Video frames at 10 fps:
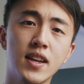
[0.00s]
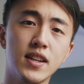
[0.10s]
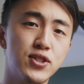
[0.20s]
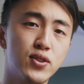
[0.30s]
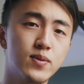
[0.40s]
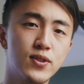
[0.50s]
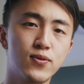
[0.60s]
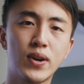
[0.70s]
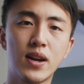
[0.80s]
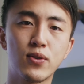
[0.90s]
In terms of
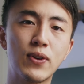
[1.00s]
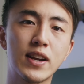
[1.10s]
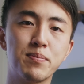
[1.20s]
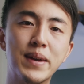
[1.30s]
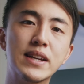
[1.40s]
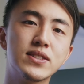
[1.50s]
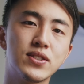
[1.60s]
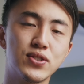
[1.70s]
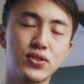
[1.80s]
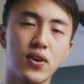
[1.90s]
what I would recommend
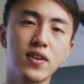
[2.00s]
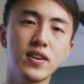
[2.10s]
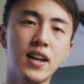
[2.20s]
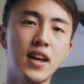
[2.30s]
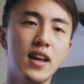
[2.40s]
to start,